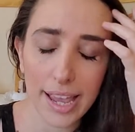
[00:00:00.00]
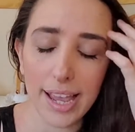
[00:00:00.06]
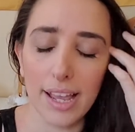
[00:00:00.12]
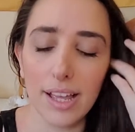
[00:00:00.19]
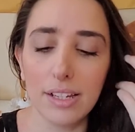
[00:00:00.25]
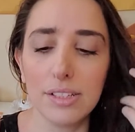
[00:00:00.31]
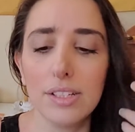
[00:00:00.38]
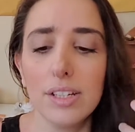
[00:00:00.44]

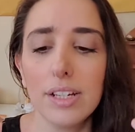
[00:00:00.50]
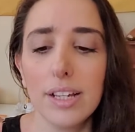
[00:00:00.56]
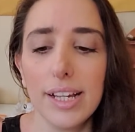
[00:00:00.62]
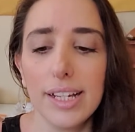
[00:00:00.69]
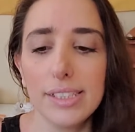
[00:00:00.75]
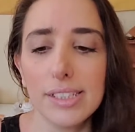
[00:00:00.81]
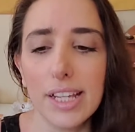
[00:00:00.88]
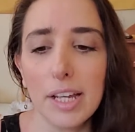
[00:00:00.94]
And
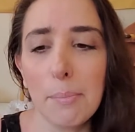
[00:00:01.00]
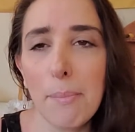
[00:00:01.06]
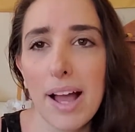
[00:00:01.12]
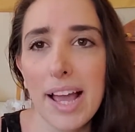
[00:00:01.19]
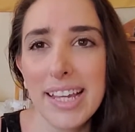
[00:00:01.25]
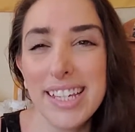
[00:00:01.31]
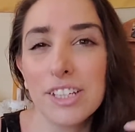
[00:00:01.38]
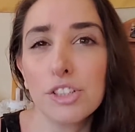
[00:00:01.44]
it's like
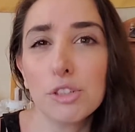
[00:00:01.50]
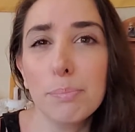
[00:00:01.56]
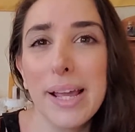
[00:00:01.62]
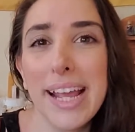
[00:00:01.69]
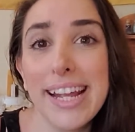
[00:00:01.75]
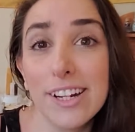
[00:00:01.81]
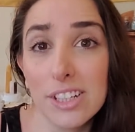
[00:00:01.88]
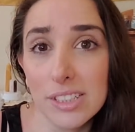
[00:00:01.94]
my inner
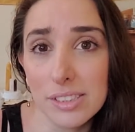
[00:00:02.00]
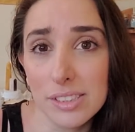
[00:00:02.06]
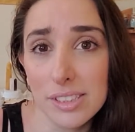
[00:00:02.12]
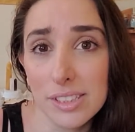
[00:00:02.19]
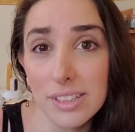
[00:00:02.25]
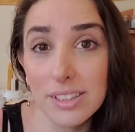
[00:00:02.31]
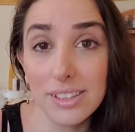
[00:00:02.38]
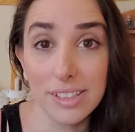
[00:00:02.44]

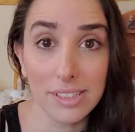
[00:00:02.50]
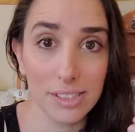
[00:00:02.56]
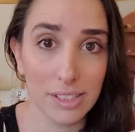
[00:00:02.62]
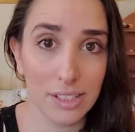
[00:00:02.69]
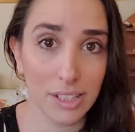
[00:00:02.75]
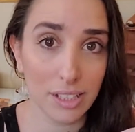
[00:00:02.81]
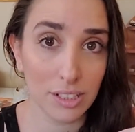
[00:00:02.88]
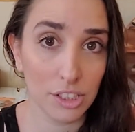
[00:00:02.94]
parent
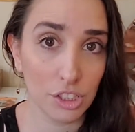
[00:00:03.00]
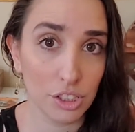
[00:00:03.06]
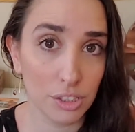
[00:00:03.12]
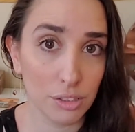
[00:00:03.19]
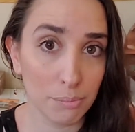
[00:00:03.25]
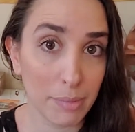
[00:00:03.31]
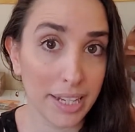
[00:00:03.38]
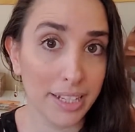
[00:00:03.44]
listening
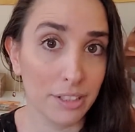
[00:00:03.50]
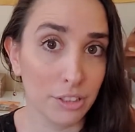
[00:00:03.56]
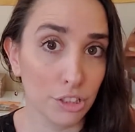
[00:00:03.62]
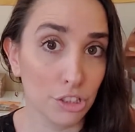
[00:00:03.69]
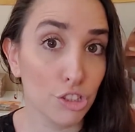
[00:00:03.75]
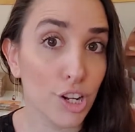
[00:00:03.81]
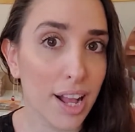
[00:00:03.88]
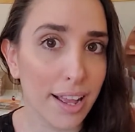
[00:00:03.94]
to my
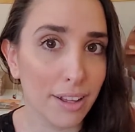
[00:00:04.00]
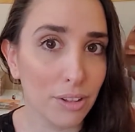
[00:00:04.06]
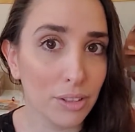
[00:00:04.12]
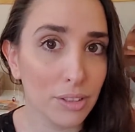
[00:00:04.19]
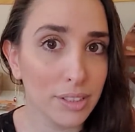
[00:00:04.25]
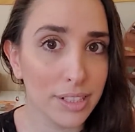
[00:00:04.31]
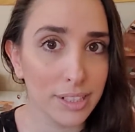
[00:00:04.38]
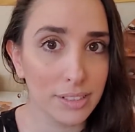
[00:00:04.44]
inner
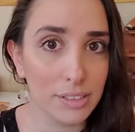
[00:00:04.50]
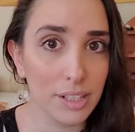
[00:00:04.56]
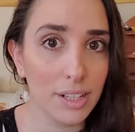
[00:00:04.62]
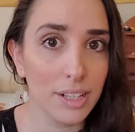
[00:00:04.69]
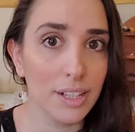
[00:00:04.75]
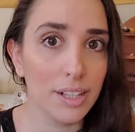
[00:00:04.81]
child and